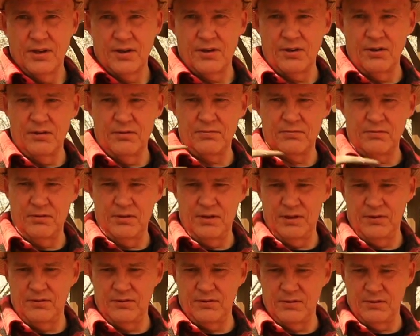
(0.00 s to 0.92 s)
go through
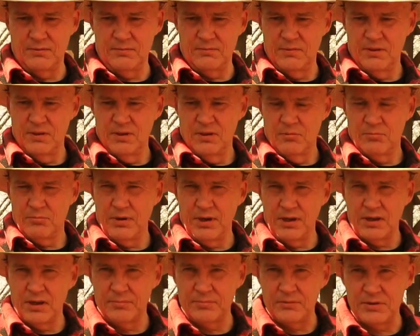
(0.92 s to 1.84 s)
this to
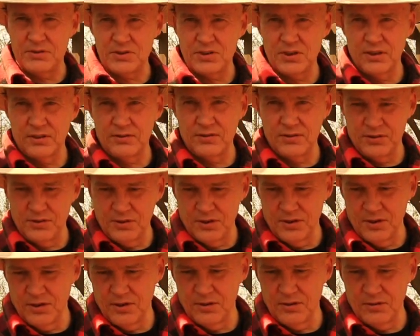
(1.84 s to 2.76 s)
break up the chunks of
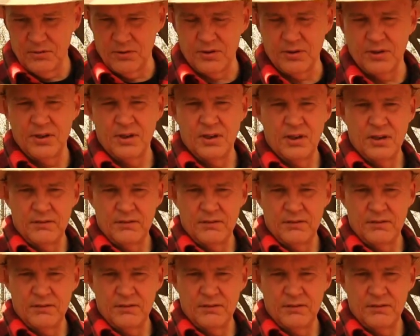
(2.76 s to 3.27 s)
dirt, or